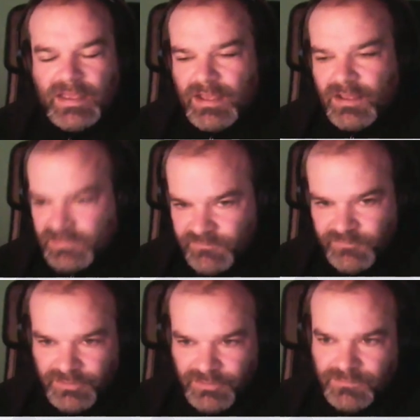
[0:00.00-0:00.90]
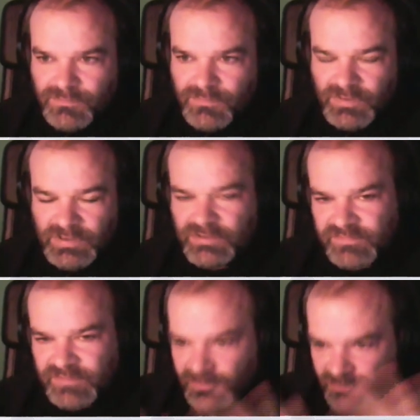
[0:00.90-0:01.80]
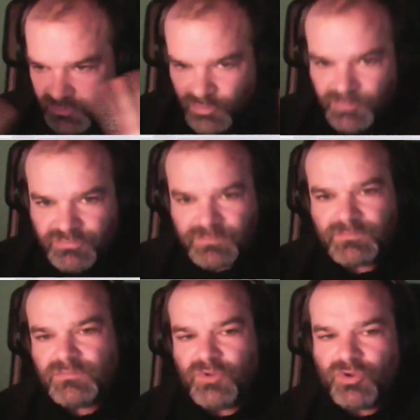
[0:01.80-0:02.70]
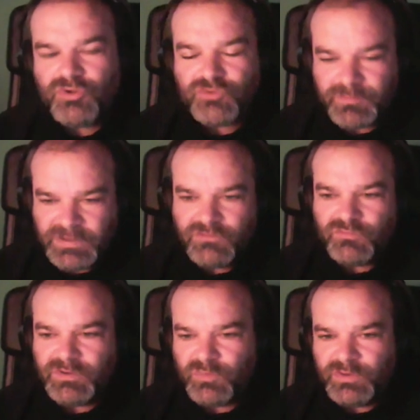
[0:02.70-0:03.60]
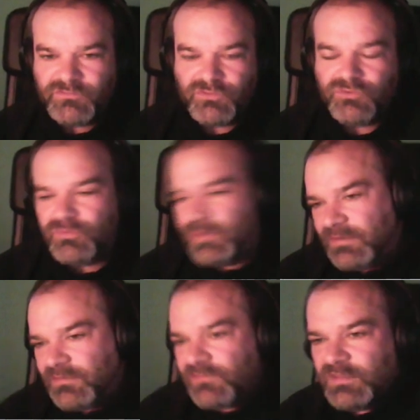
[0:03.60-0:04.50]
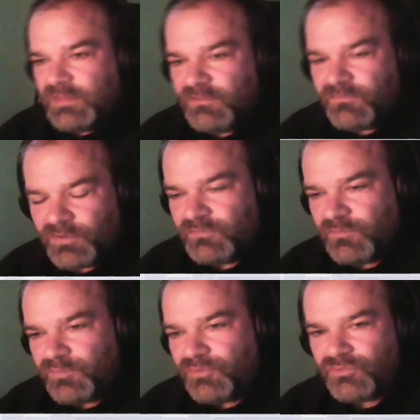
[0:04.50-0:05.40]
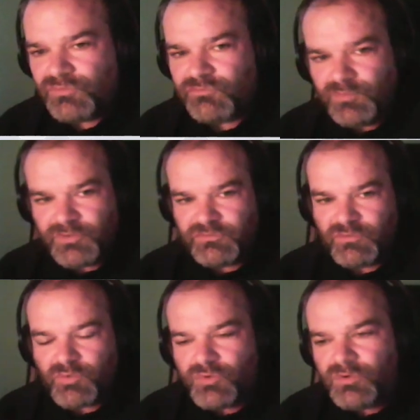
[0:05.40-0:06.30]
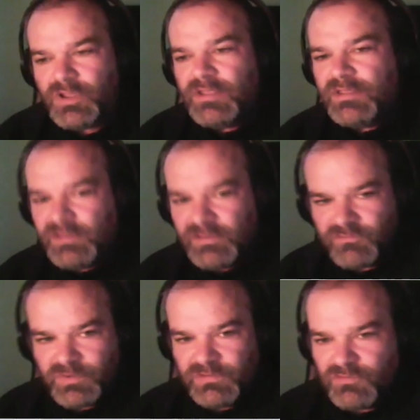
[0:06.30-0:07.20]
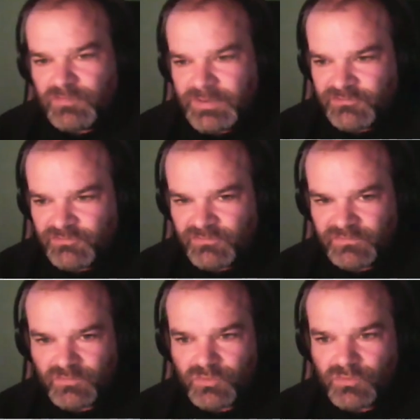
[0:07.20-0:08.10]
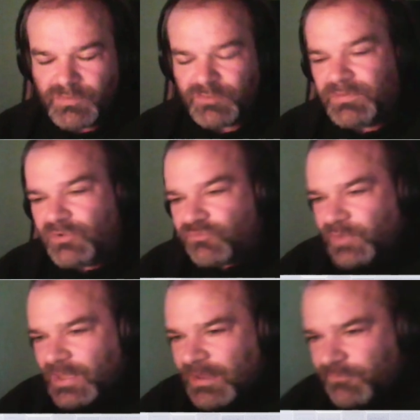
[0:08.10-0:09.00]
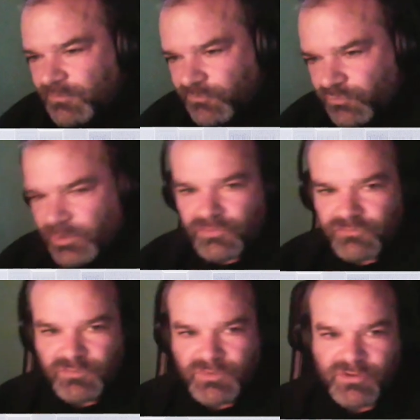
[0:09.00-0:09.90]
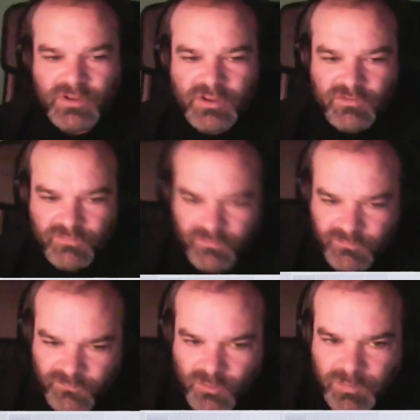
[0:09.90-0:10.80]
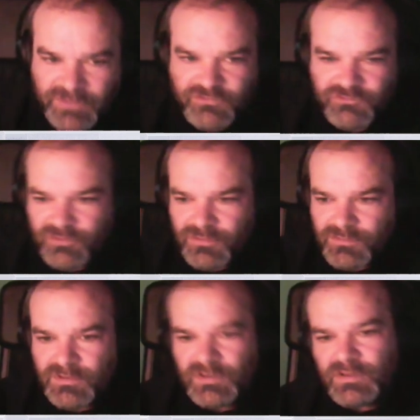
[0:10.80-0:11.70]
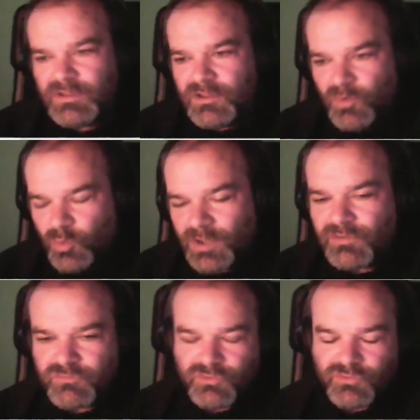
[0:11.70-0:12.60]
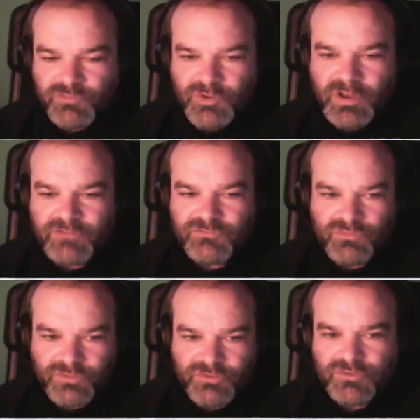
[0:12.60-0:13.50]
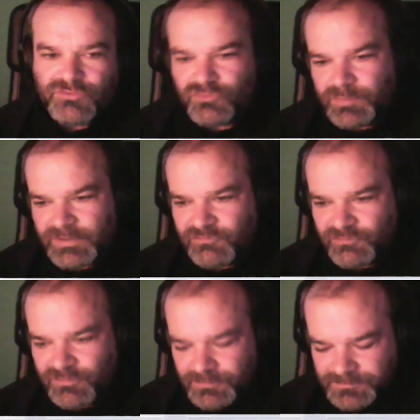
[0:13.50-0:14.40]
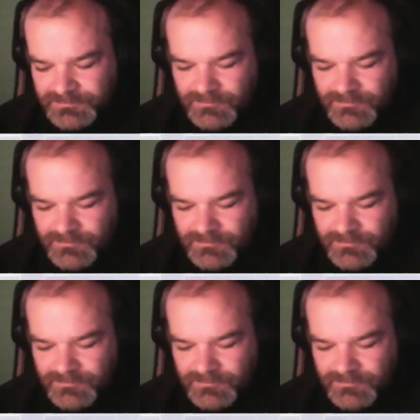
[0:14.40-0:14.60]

are given inside the group a topic to be read. So in this case, for example, the consumer zero is reading the partition zero, but because we have three consumer for four partition, one of the consumer has to handle two partition.